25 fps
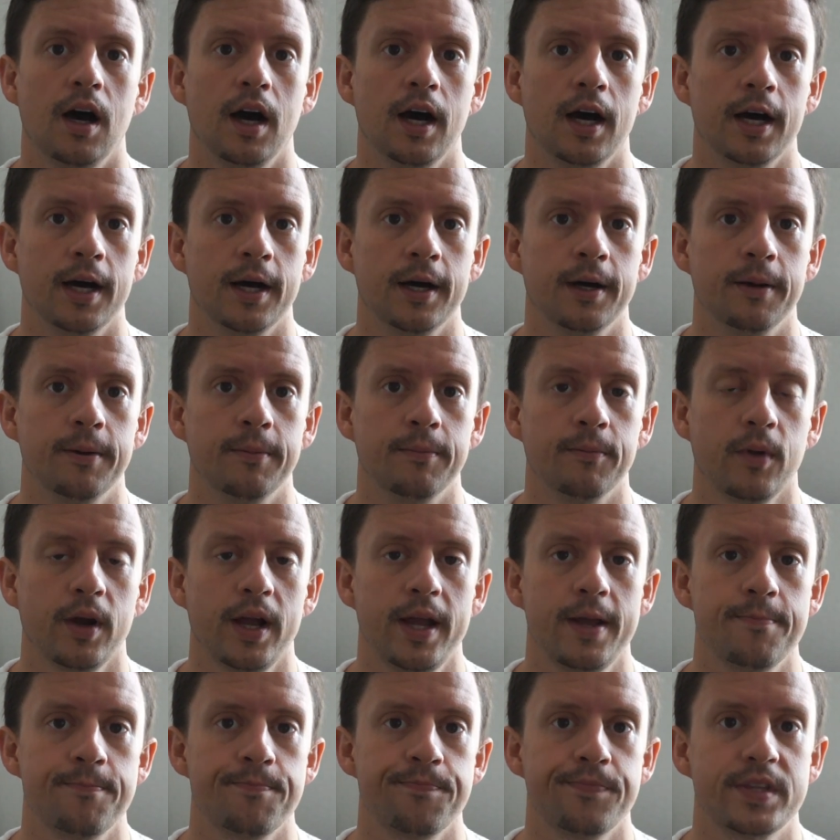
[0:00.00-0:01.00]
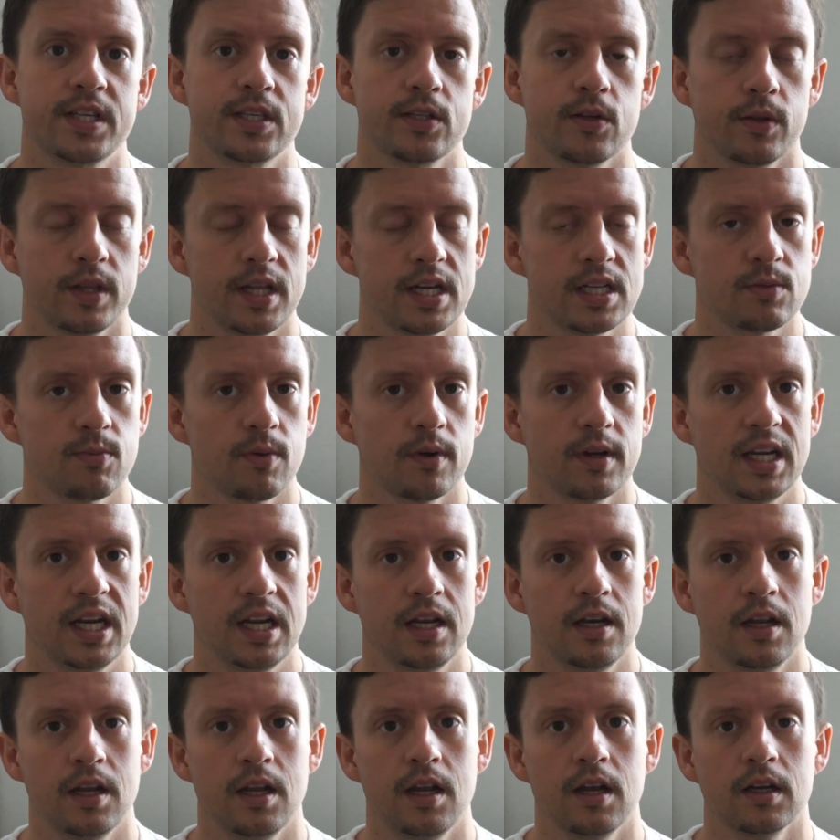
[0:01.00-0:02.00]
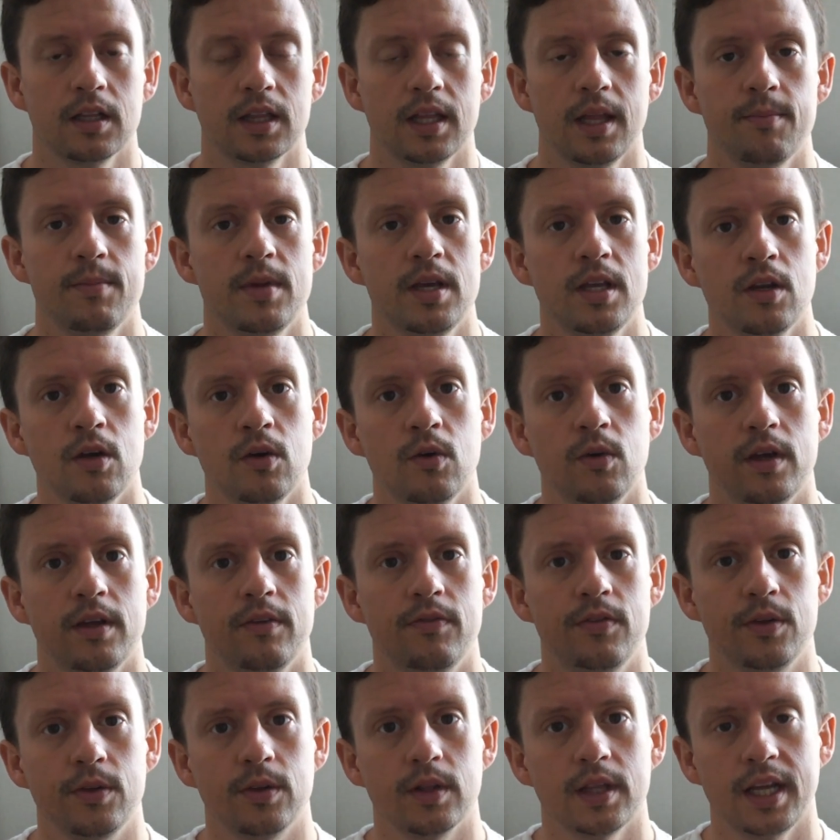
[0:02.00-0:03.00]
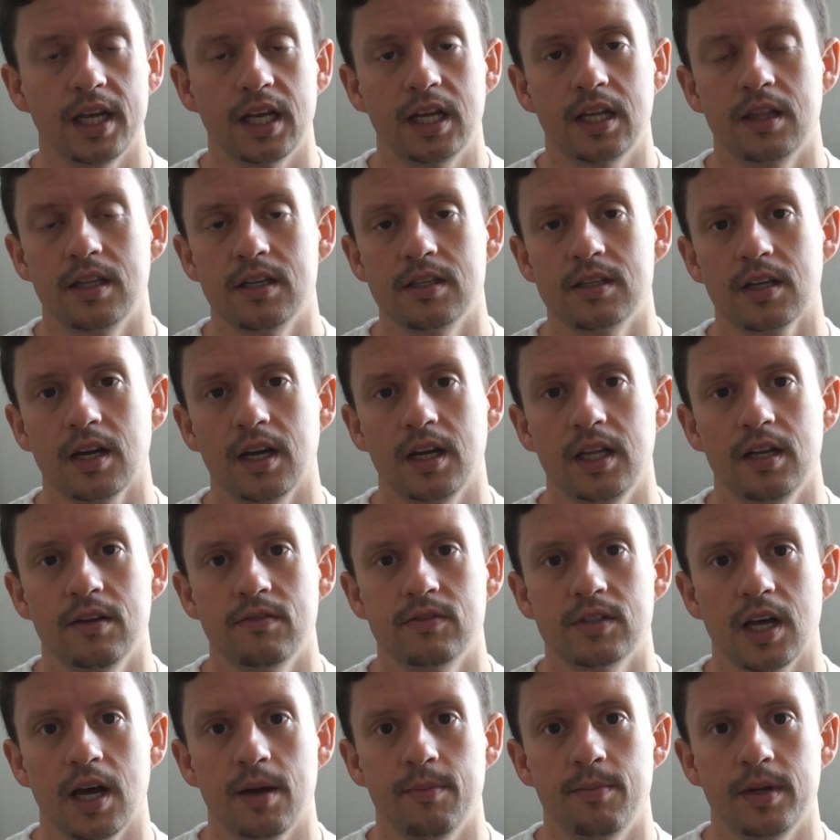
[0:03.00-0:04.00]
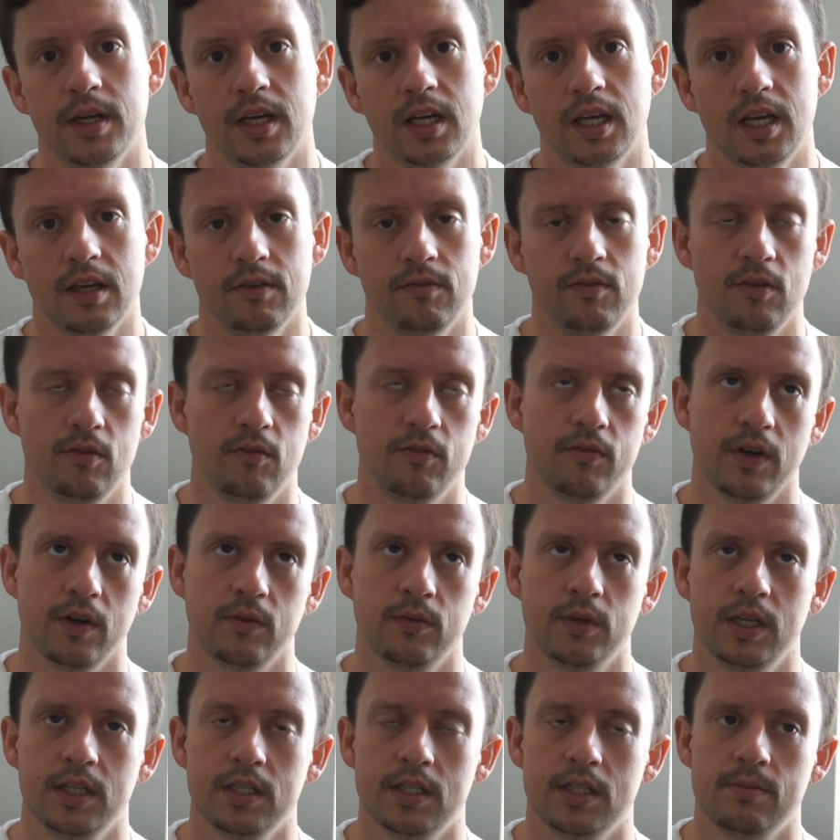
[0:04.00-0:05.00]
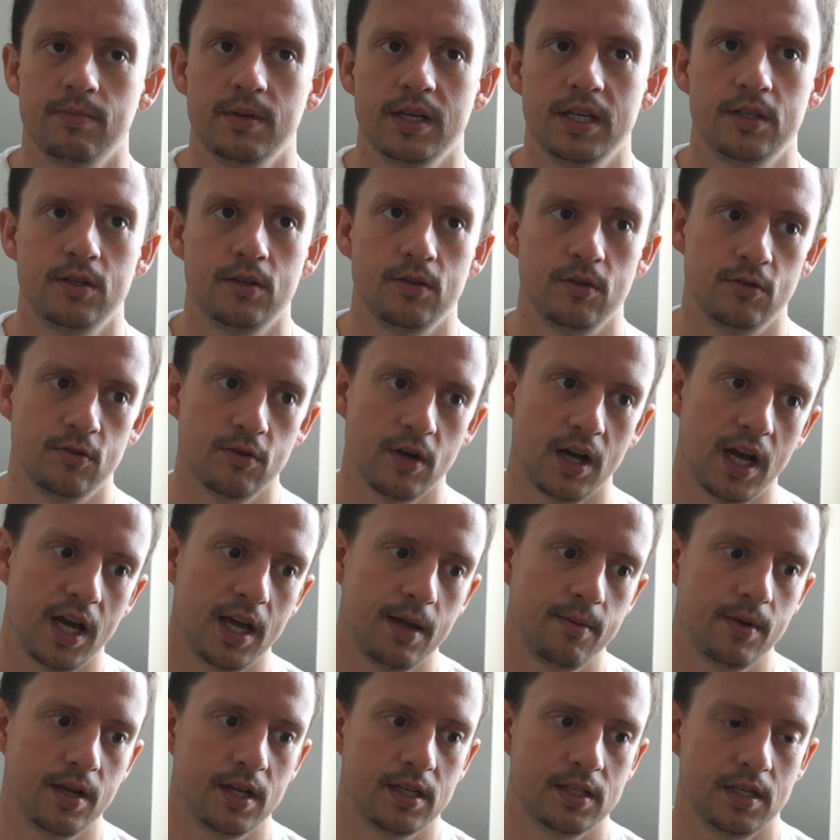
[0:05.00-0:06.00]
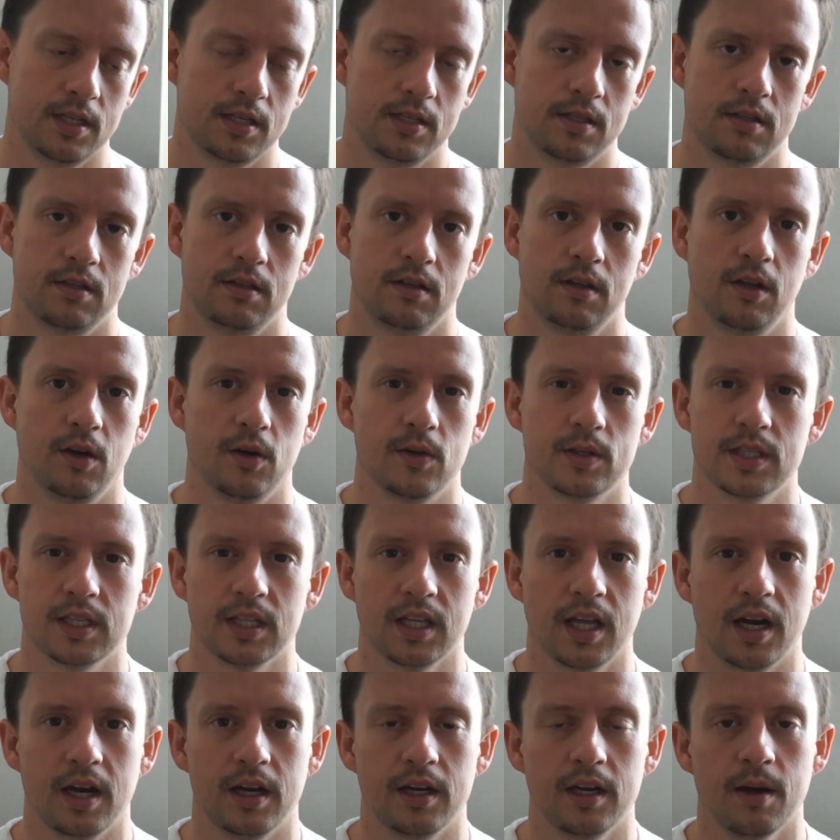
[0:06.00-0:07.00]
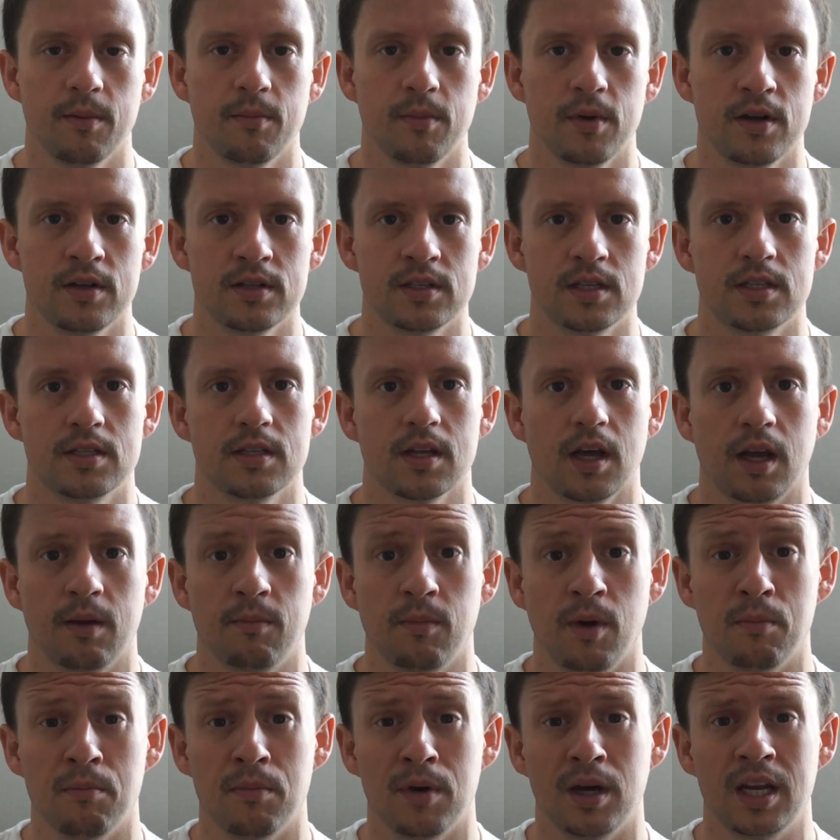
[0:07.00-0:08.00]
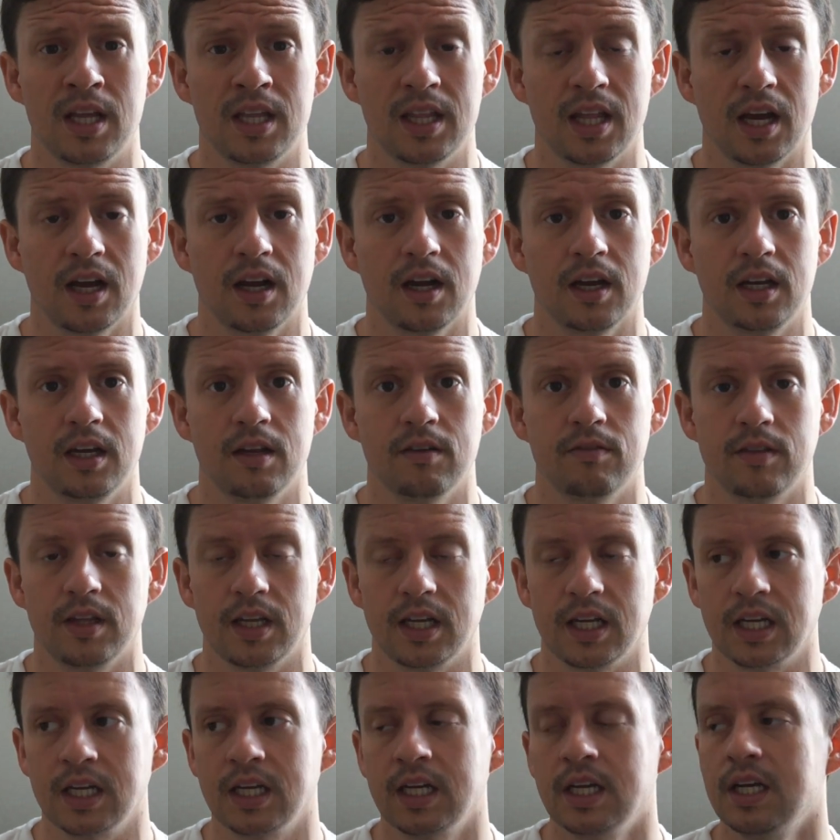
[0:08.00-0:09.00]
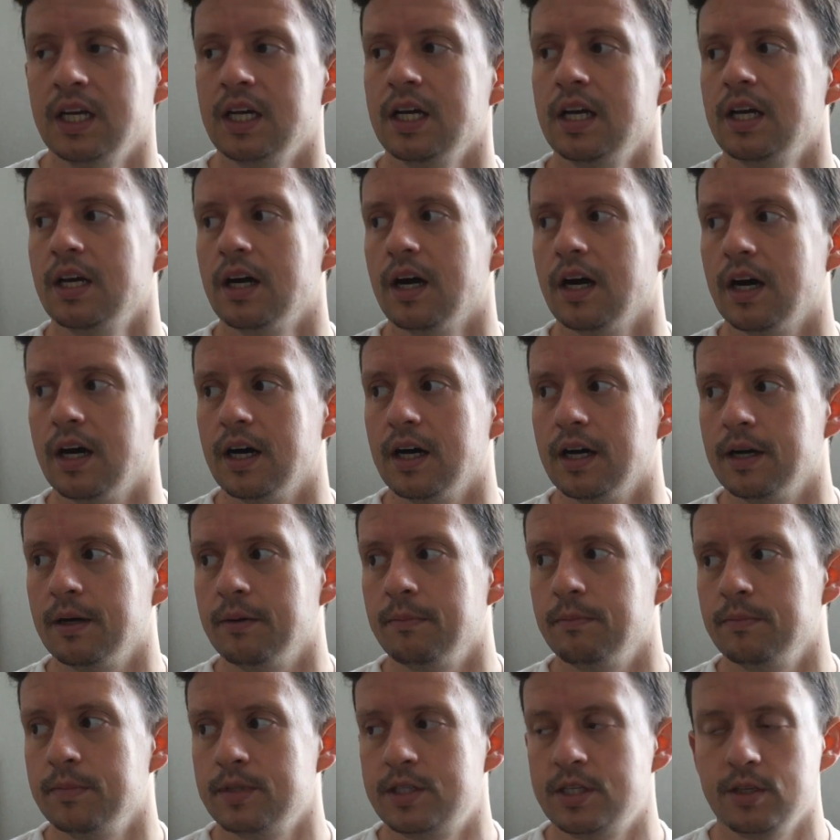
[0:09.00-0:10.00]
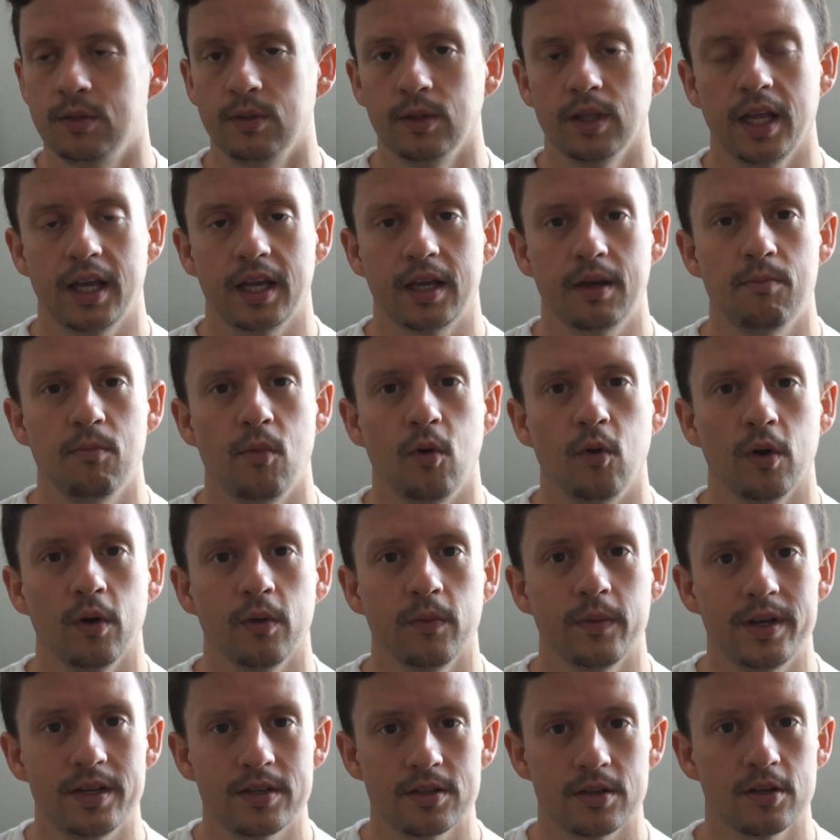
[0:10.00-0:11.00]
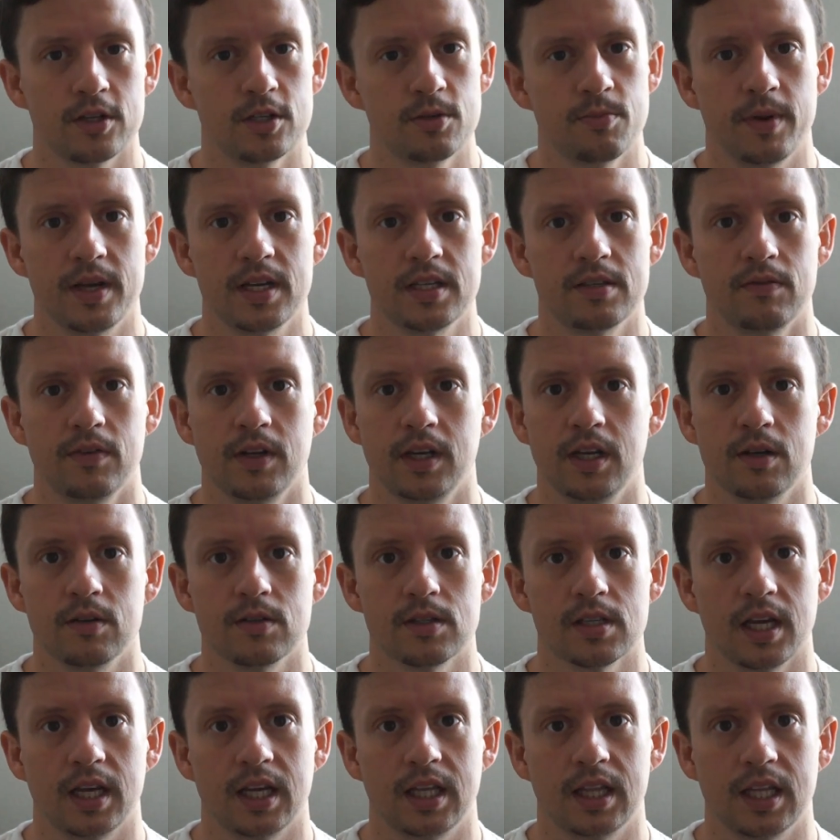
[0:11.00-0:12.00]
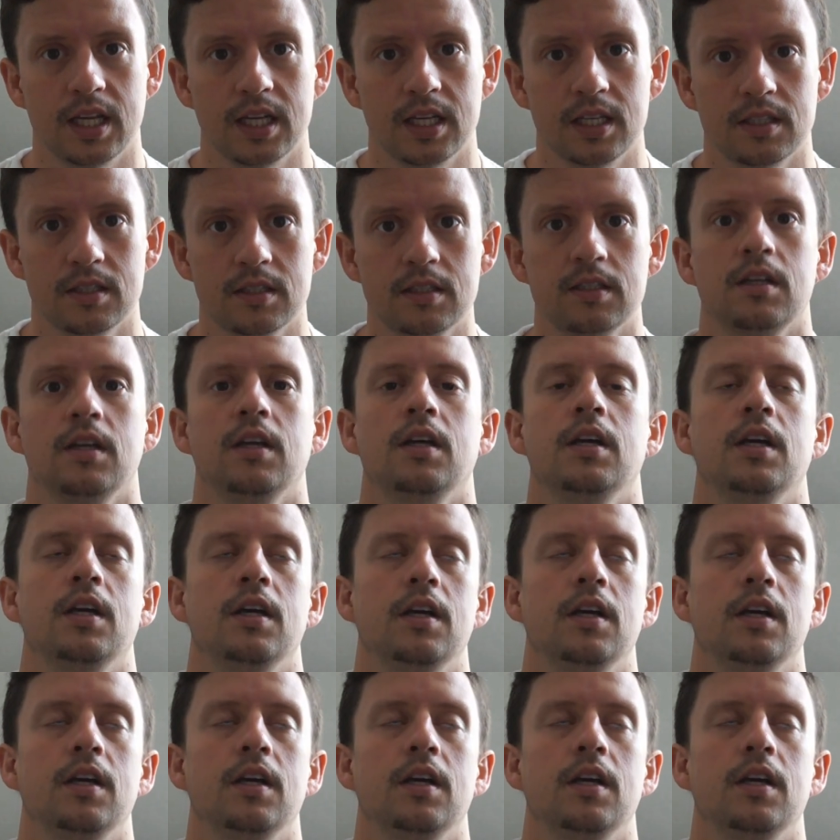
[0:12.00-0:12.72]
Right? So that's where we're going to end it here. Let me know if you like this kind of topic, if you found it to be too dry because it's, you know, it's a lot of numbers, it's talking about money, that kind of thing. Do you like more research-based videos like this?